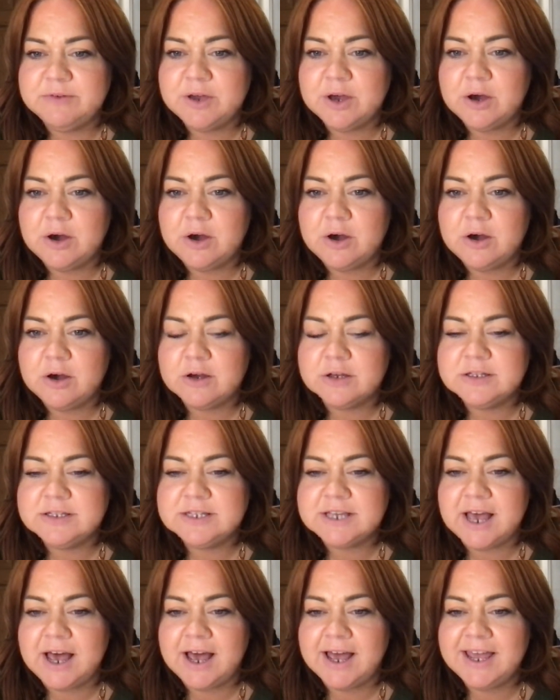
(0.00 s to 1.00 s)
got.
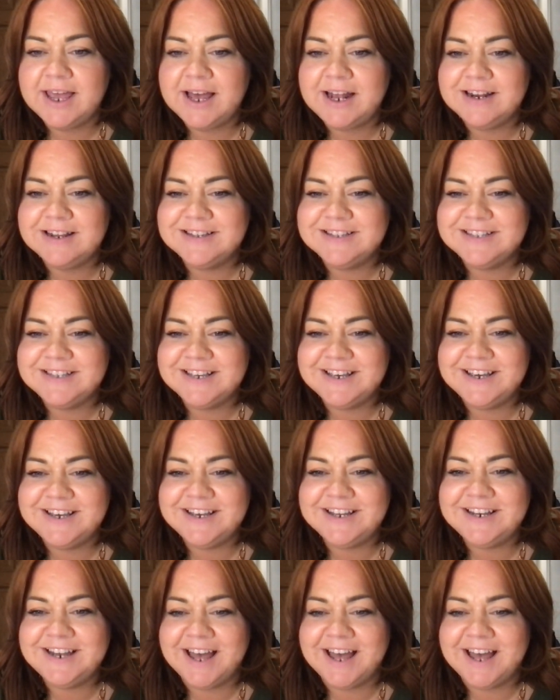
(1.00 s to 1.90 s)
Hi, Alison.